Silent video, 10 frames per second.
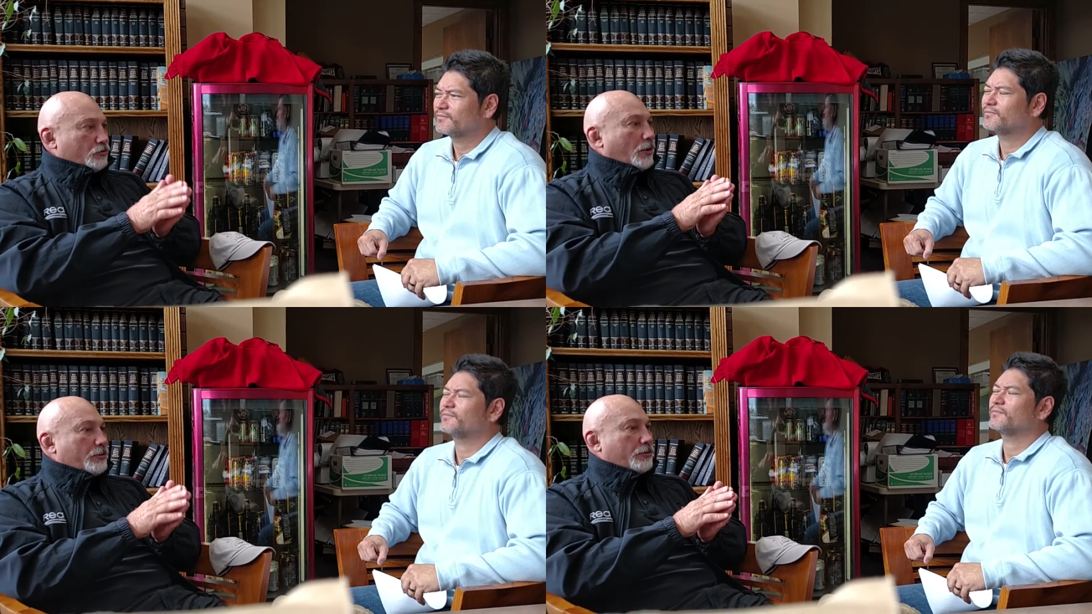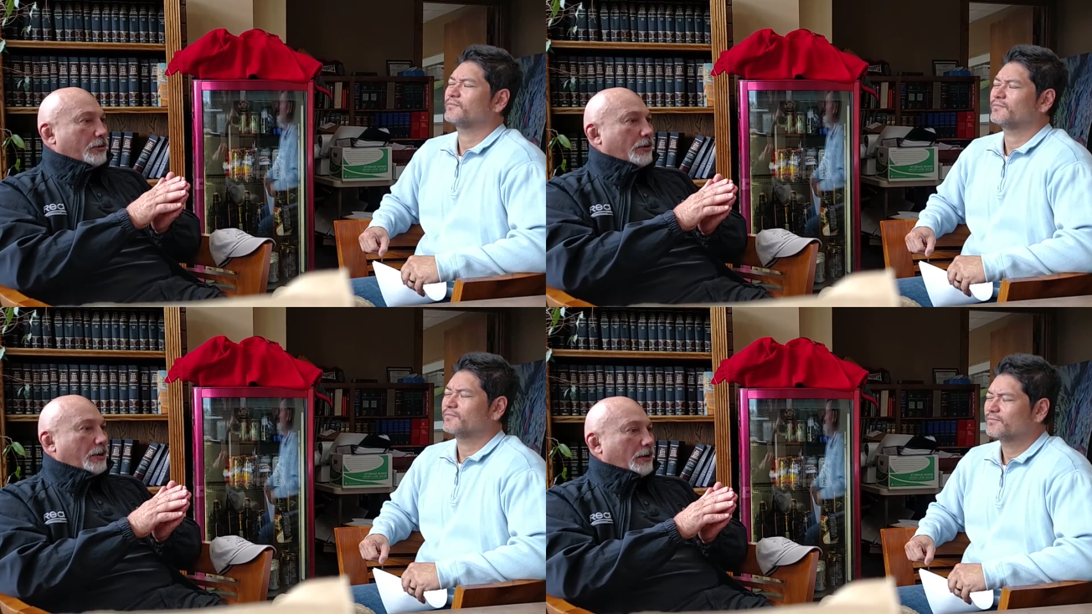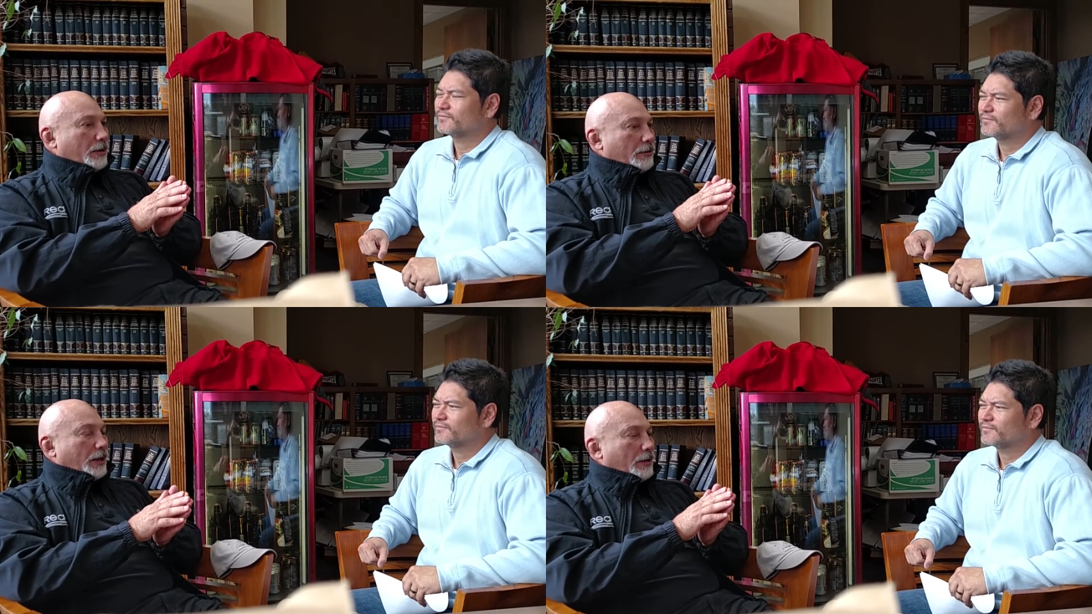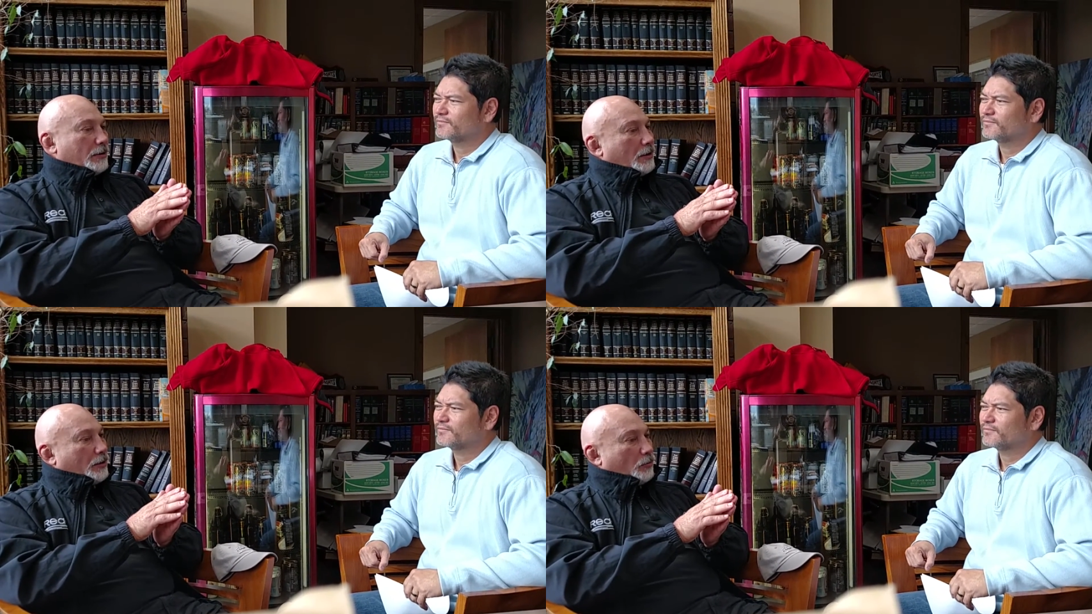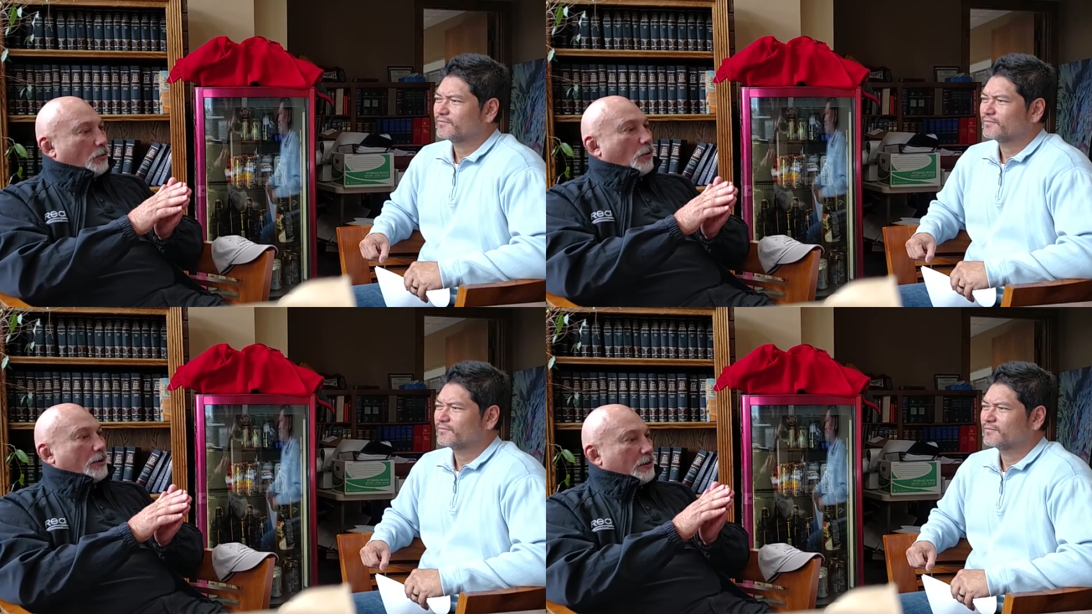Speaker 1: structure, that we
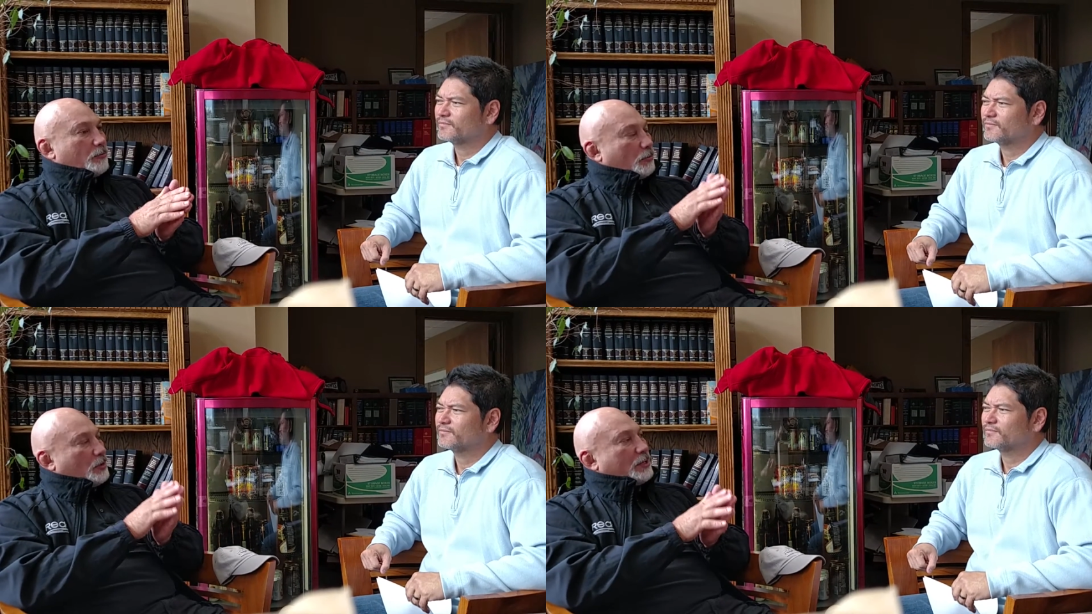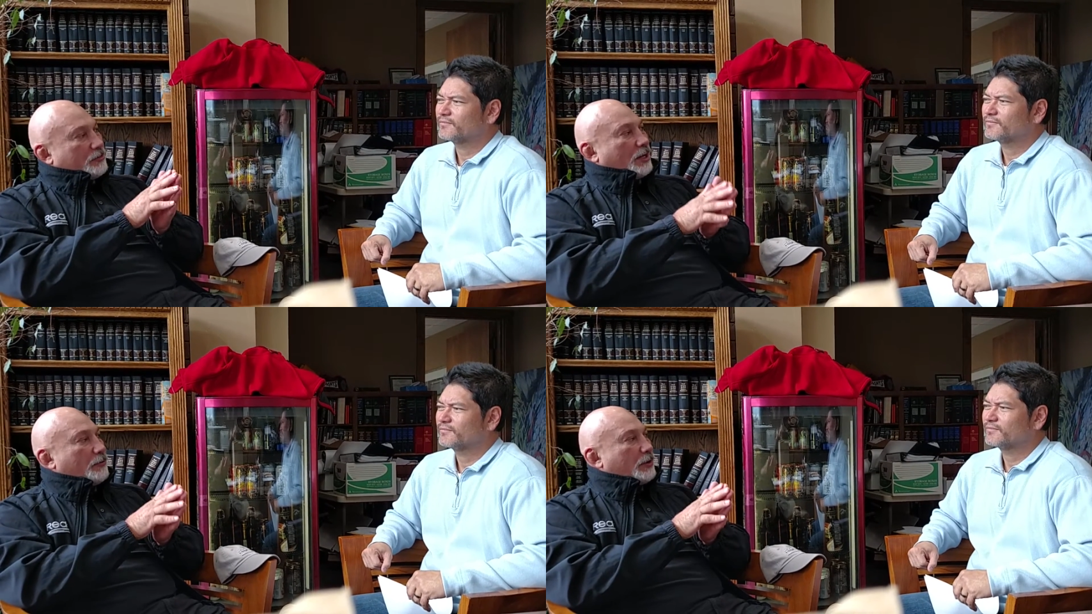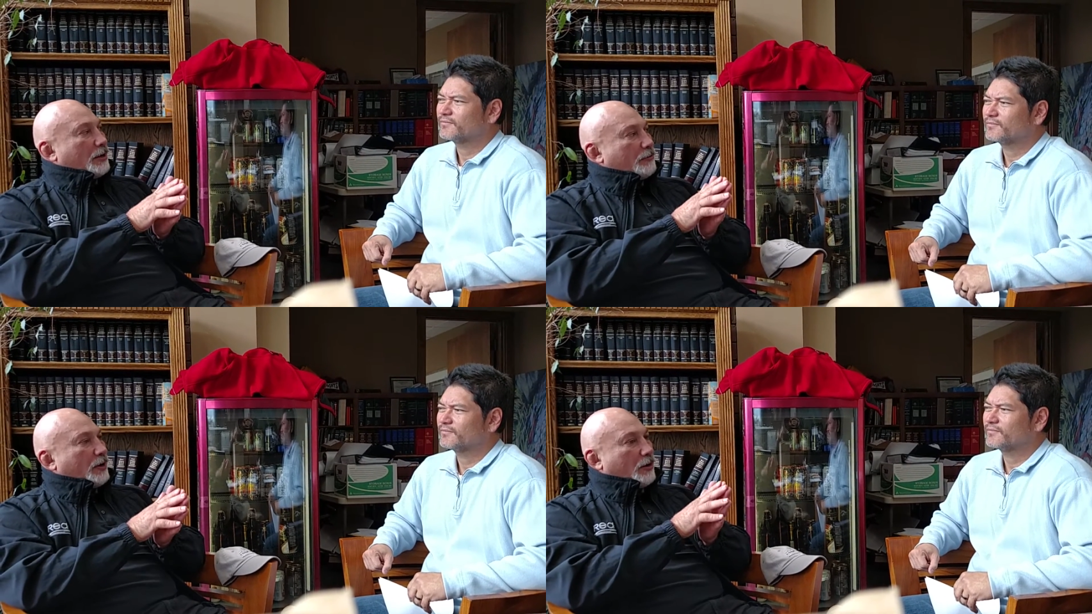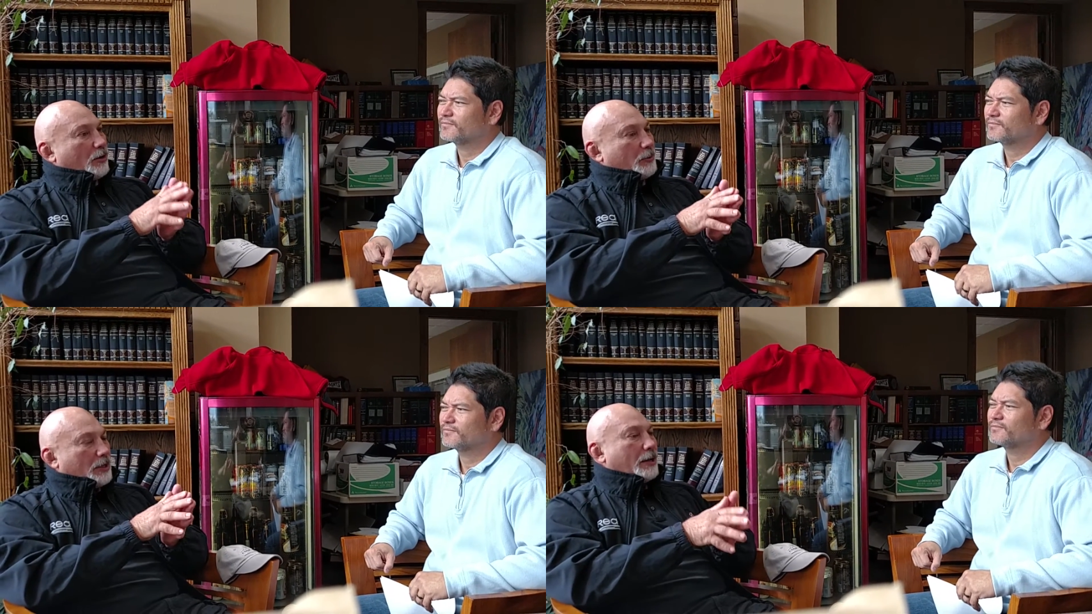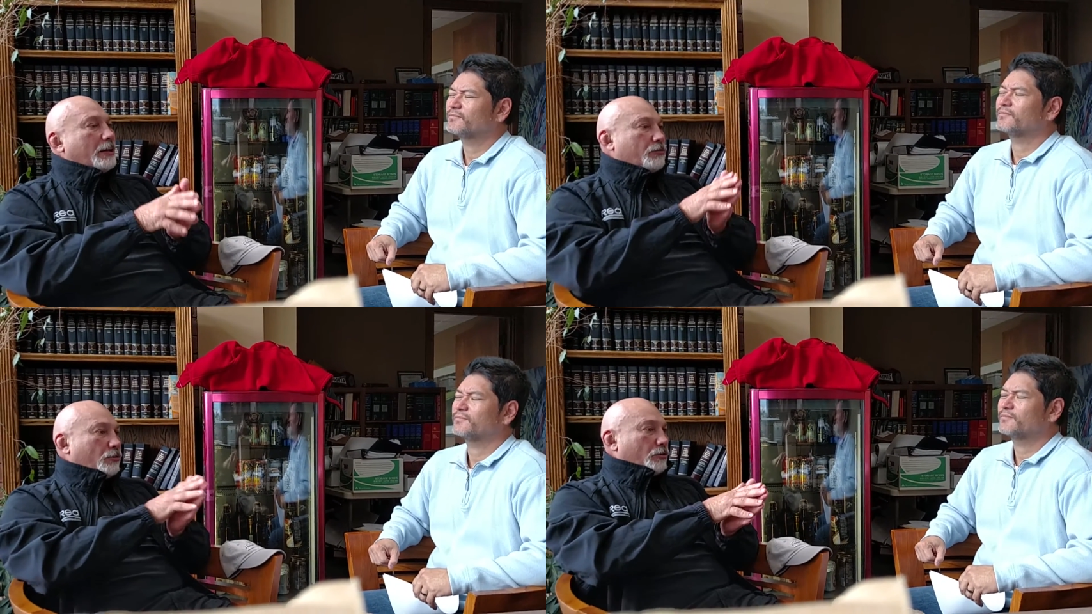want them to be safe with that firearm and not
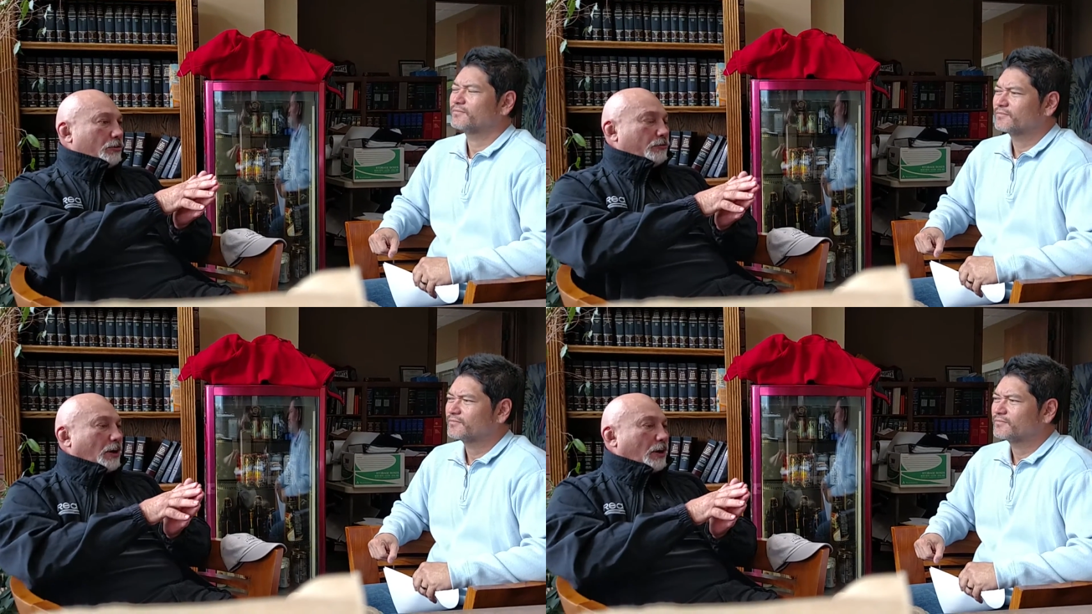introduce a